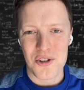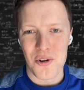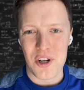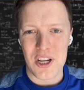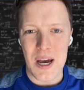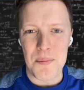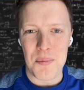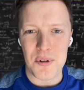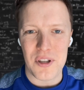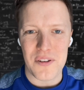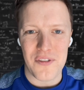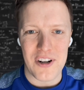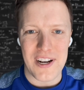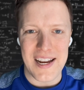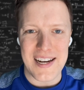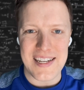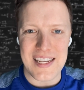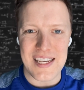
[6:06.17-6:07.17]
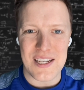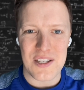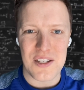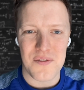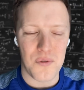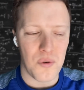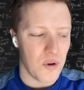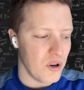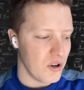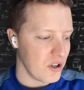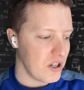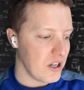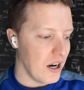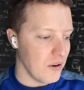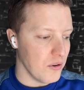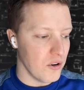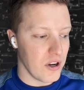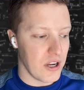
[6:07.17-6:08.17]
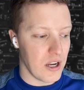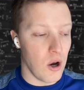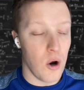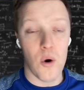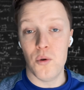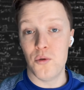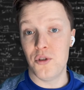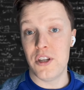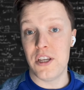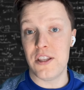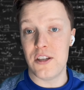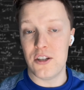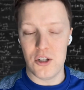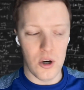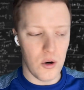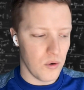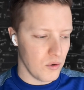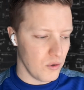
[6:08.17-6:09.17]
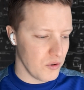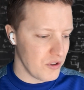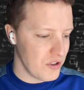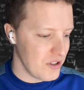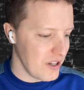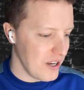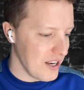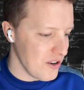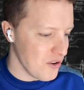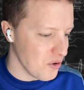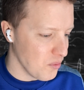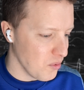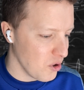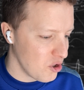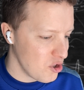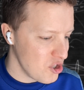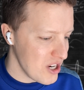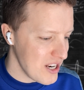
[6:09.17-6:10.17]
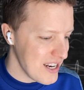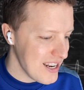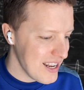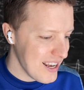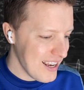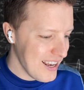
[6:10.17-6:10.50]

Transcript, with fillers: are a couple different ideas for coloring only the totals in your worksheet.